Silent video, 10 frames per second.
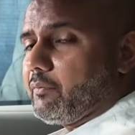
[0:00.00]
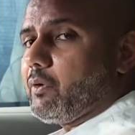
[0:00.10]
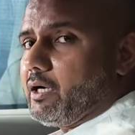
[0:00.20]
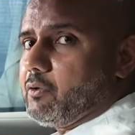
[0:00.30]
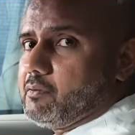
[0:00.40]

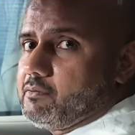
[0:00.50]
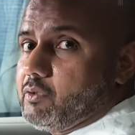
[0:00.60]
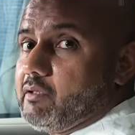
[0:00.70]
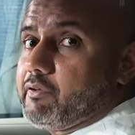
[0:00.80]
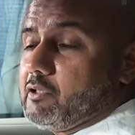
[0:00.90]
Wow,
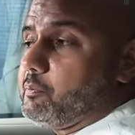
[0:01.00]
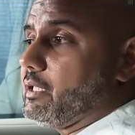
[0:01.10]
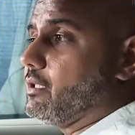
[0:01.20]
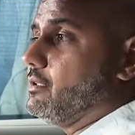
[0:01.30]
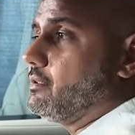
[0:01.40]
25
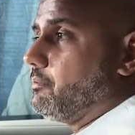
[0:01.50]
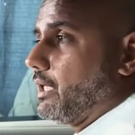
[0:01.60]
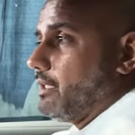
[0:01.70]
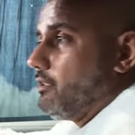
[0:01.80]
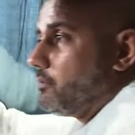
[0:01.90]
speakers.
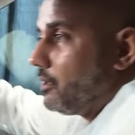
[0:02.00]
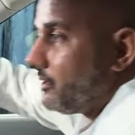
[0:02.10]
But I just want